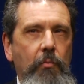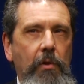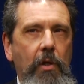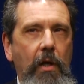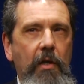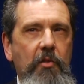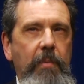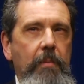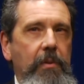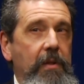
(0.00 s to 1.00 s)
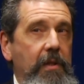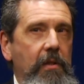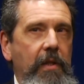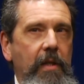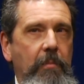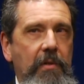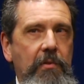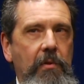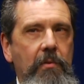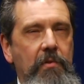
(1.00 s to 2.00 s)
were caused by political
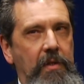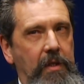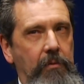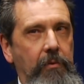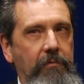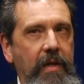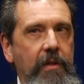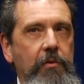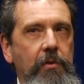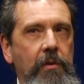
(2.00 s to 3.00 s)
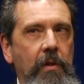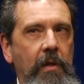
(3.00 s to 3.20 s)
enemies seeking revenge.